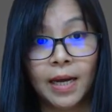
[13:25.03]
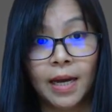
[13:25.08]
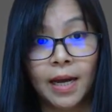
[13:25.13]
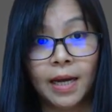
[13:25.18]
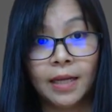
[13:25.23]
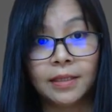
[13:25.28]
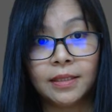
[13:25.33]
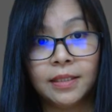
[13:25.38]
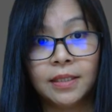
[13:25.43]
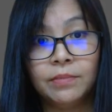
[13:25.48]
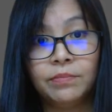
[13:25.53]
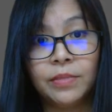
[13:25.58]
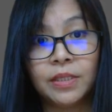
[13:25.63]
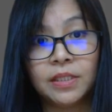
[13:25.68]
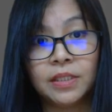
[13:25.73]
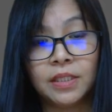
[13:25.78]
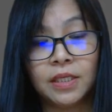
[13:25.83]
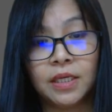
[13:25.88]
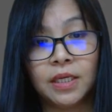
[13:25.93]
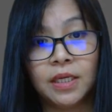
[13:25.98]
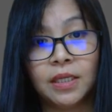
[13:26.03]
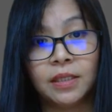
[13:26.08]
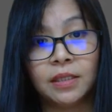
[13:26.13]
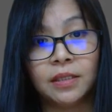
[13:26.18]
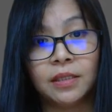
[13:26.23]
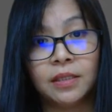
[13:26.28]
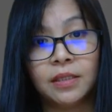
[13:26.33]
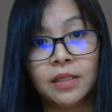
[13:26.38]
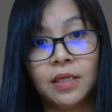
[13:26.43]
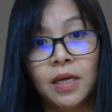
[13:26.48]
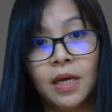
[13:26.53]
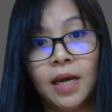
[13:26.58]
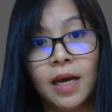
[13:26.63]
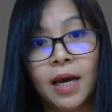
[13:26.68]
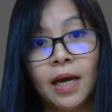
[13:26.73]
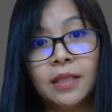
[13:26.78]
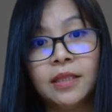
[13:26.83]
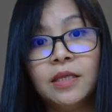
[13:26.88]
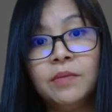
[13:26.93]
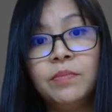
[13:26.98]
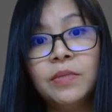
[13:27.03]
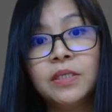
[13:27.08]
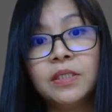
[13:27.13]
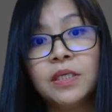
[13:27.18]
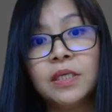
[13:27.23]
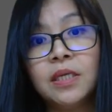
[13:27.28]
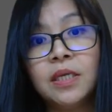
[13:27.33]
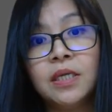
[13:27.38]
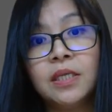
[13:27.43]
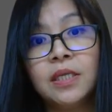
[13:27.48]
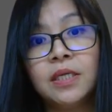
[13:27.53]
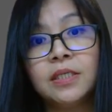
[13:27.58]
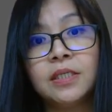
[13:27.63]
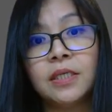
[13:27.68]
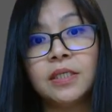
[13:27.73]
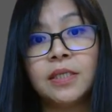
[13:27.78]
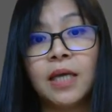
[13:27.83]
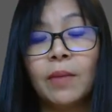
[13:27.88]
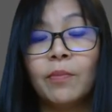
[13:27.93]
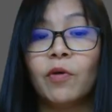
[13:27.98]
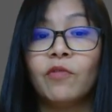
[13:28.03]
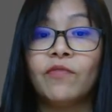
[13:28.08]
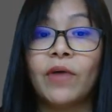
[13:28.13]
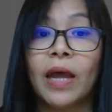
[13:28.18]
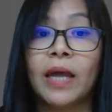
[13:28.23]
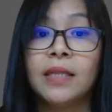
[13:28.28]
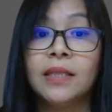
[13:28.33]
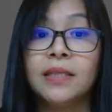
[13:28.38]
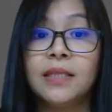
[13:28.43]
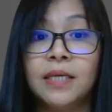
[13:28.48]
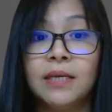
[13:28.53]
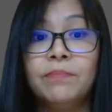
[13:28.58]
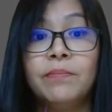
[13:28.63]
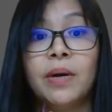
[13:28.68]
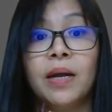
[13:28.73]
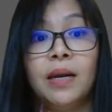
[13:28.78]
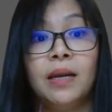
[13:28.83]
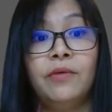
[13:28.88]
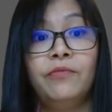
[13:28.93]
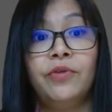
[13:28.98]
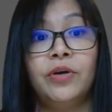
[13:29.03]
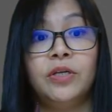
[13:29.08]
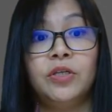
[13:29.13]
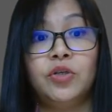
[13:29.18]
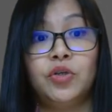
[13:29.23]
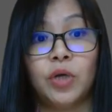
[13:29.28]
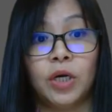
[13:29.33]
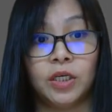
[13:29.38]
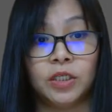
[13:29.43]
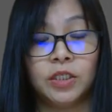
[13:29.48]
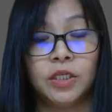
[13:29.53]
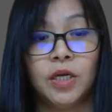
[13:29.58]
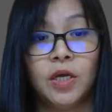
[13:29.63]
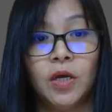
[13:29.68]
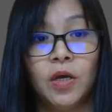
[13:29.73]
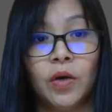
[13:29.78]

Artemisinin. Artemisinin is a type of anti-malaria drugs.